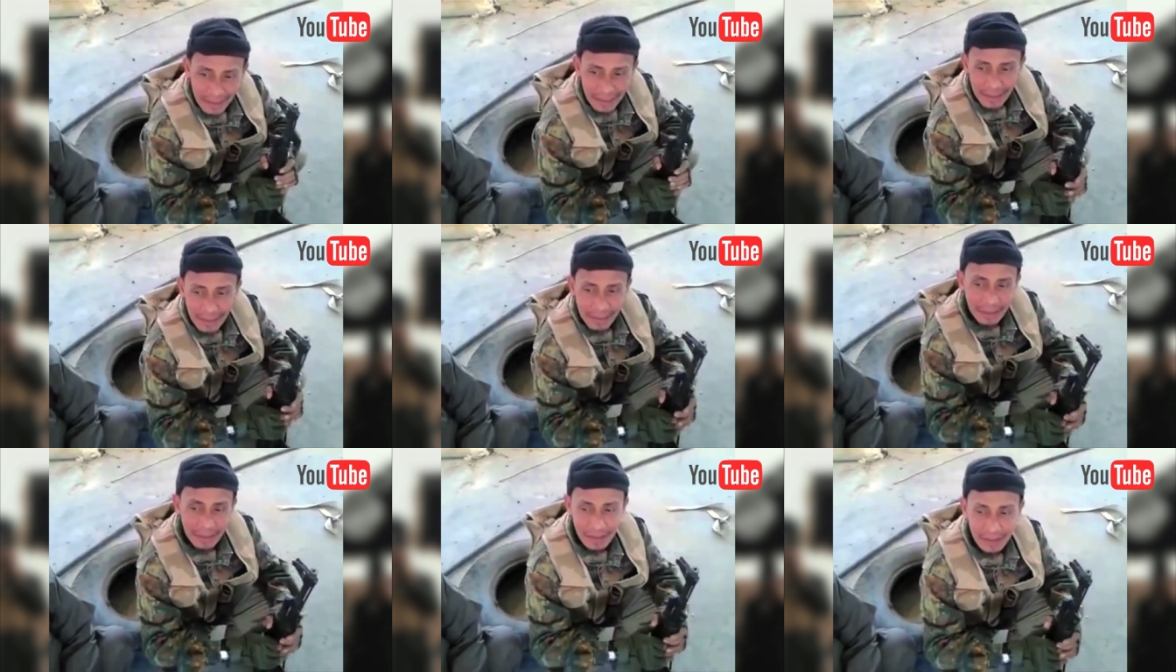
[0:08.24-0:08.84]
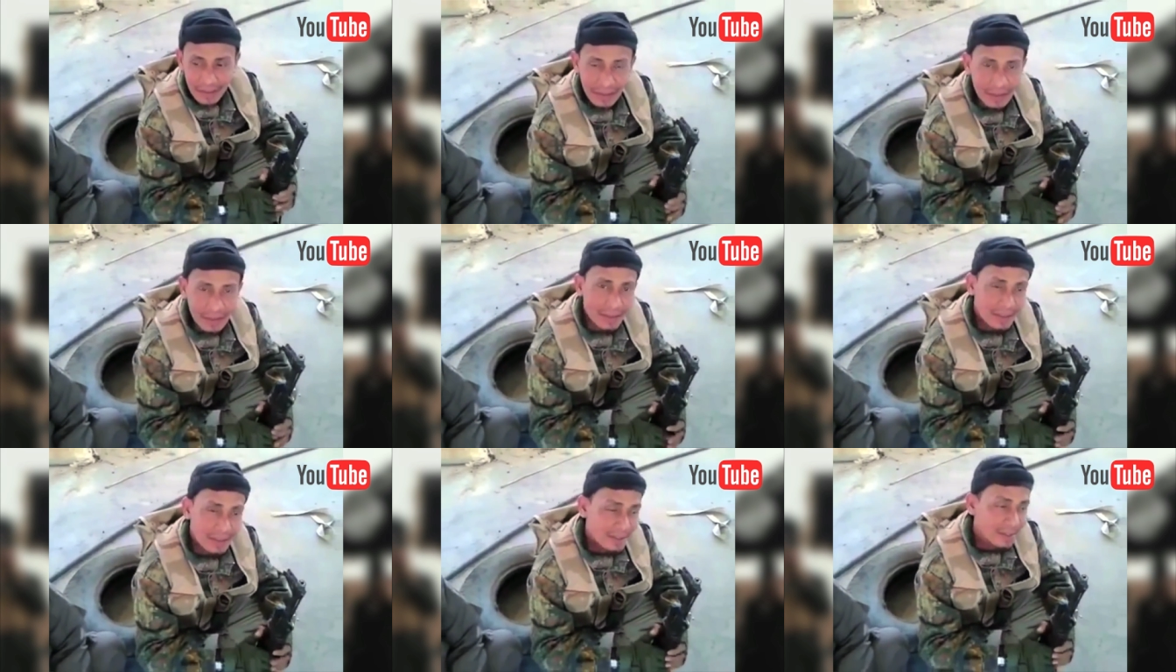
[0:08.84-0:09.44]
This
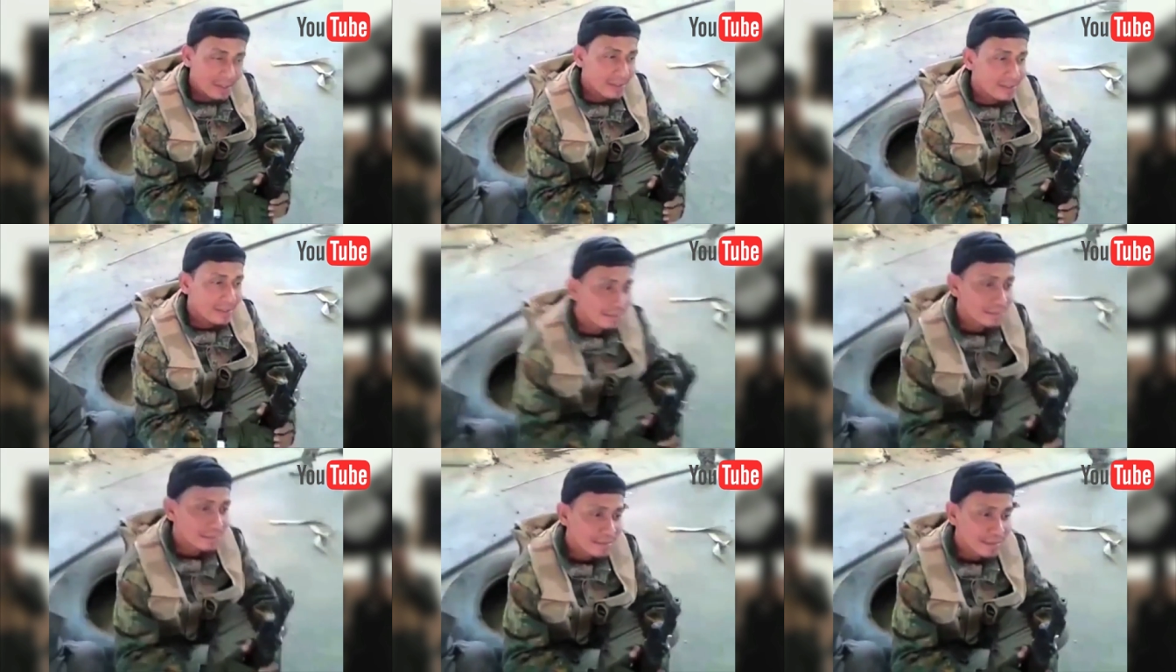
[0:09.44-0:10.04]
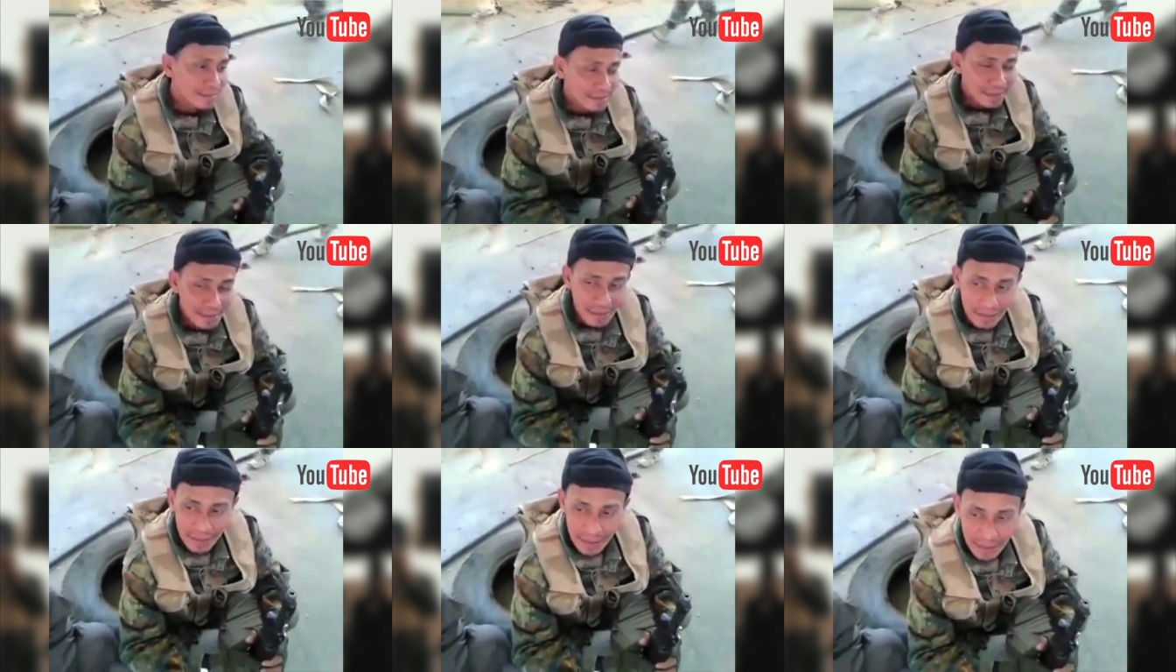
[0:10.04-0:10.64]
forty-five-year-old religious
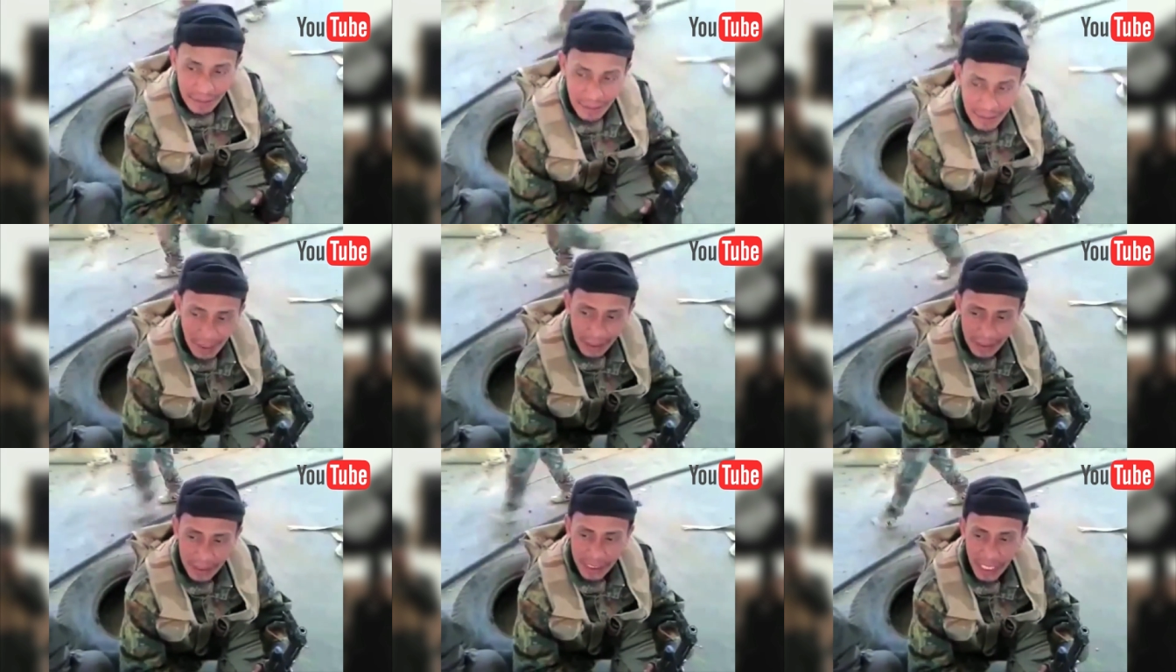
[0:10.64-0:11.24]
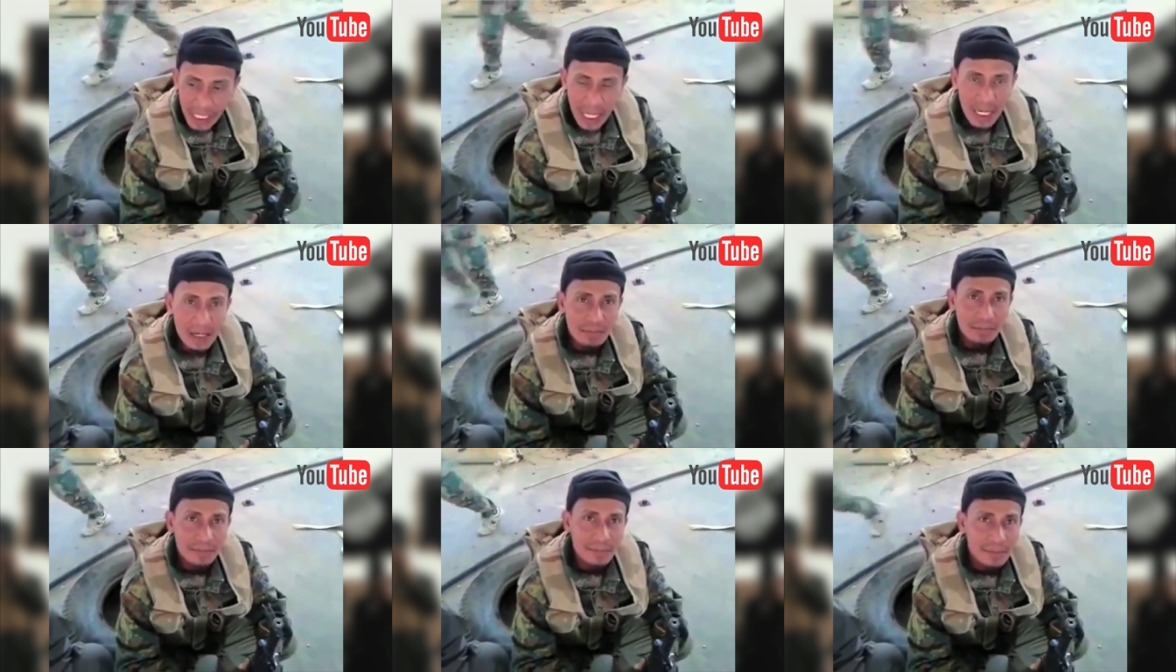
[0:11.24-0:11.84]
scholar, Lotfi
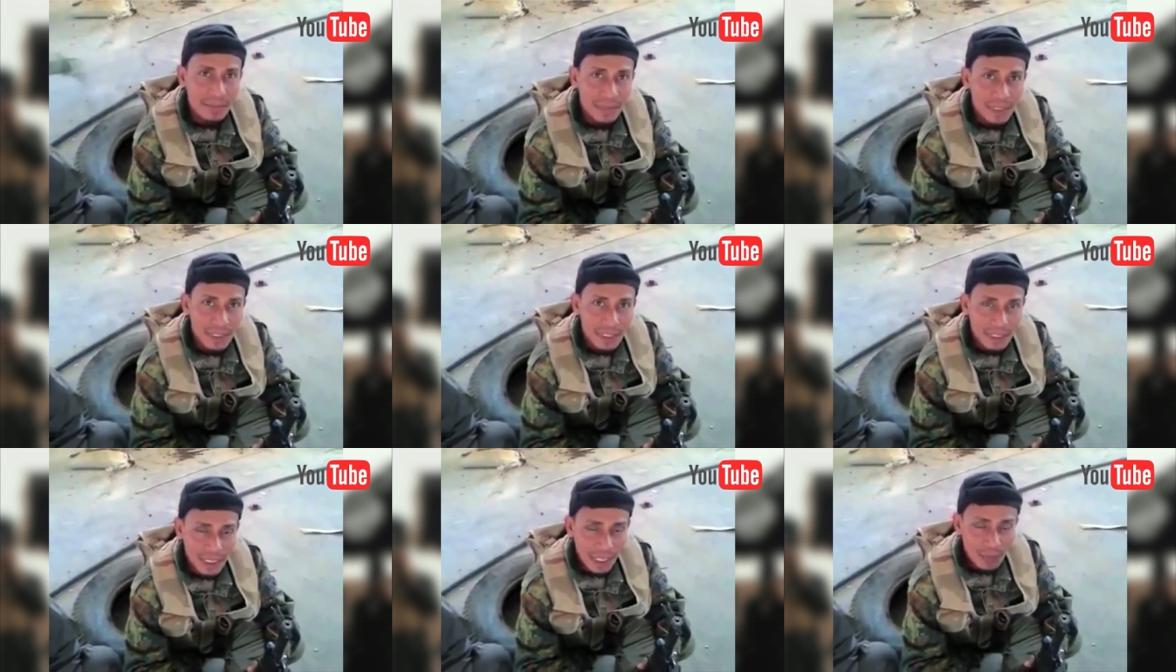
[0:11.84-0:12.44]
Arifin, had